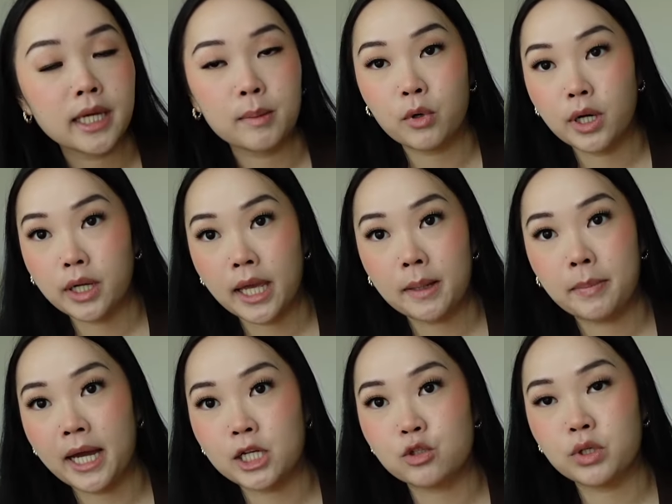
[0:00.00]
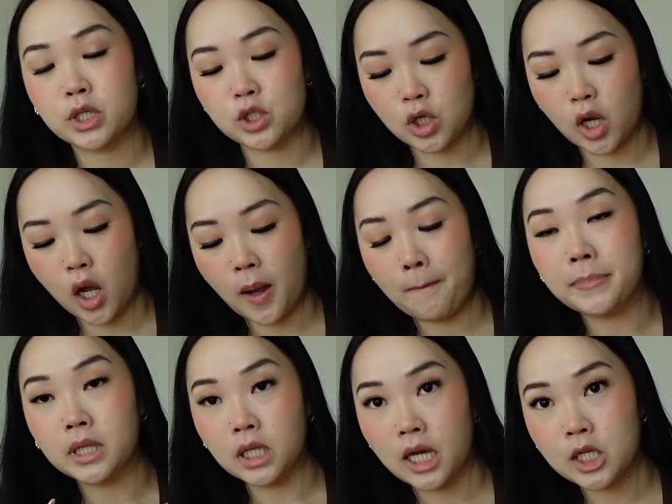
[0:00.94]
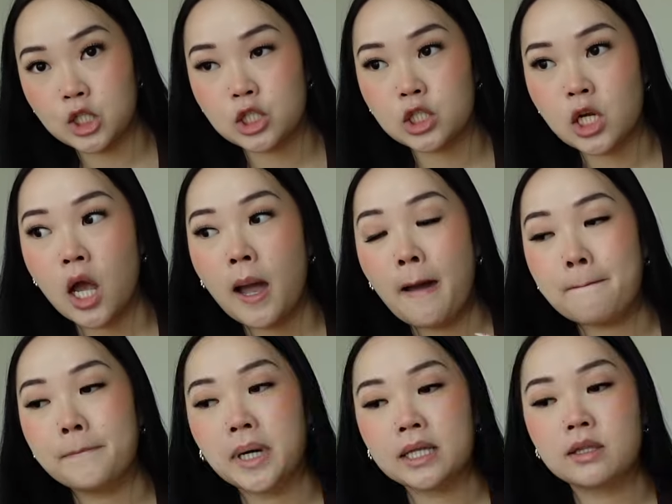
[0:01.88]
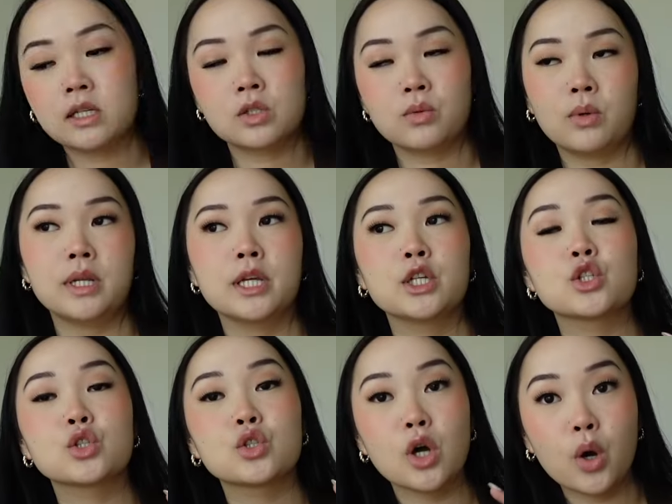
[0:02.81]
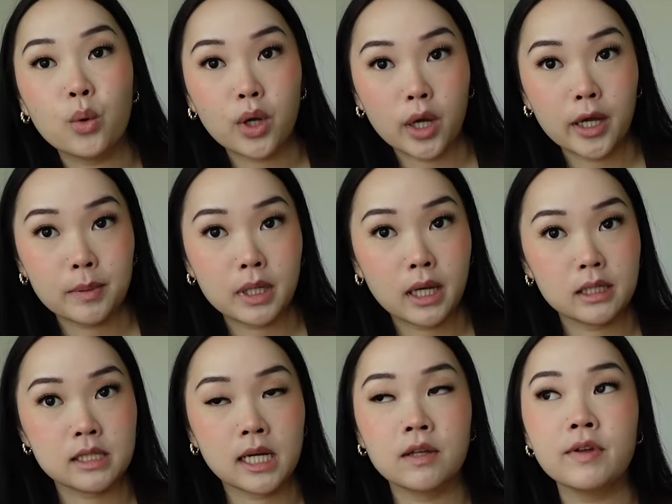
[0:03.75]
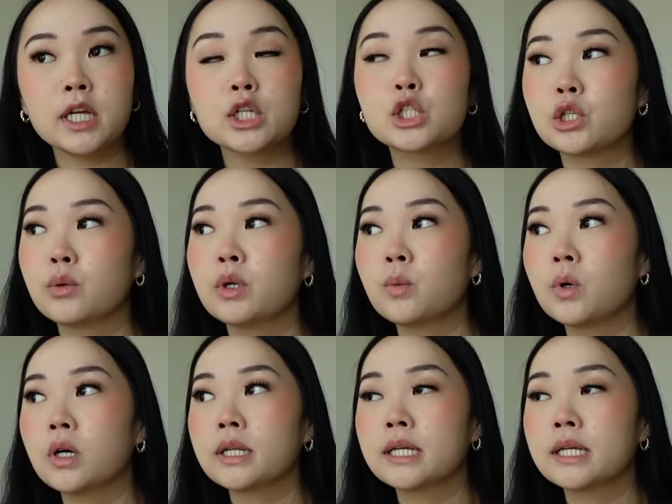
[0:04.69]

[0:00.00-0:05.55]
I'm wearing a Patrick Ta blush, but this one is so good because it's kind of like a 2-in-1.